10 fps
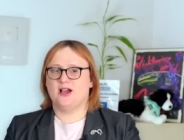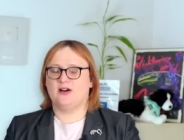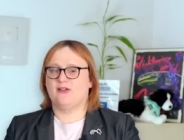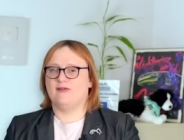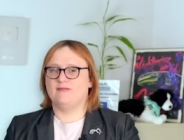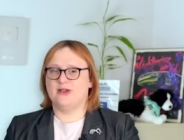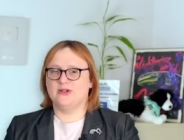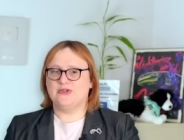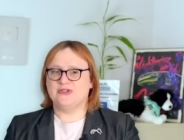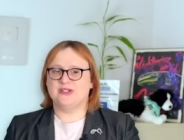of
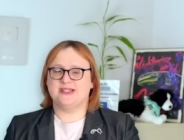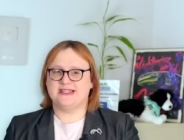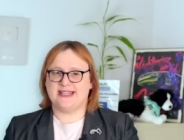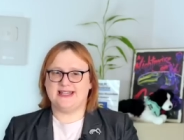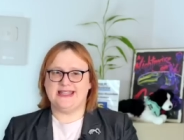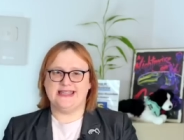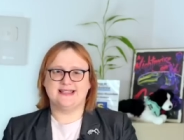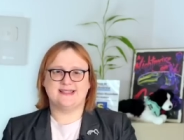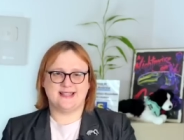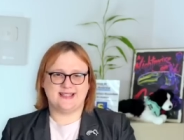most daily
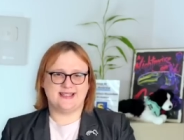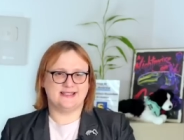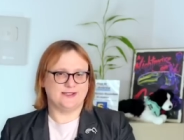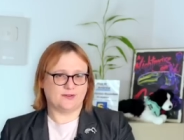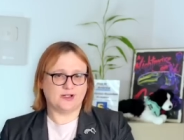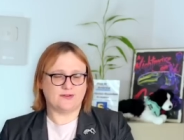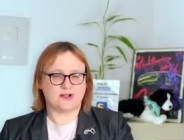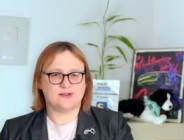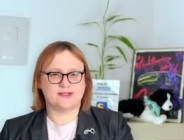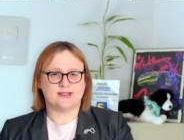city delivery
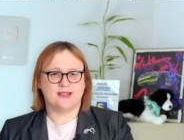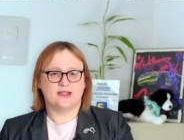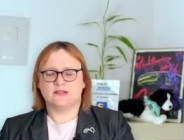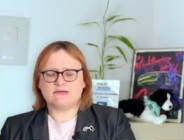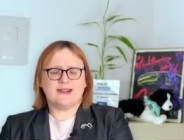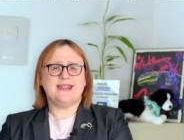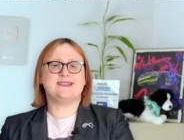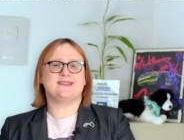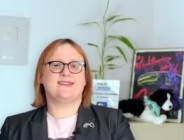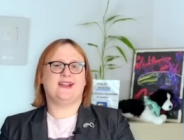routes.
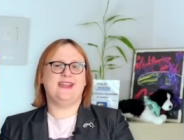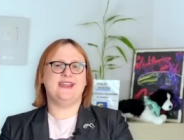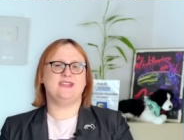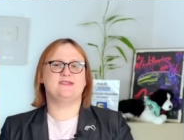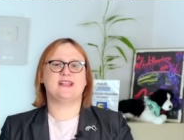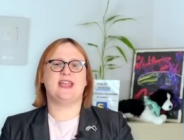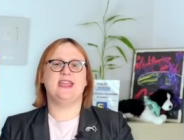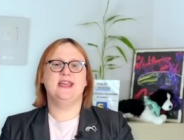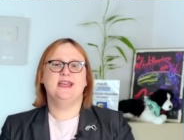Great, I hear you say.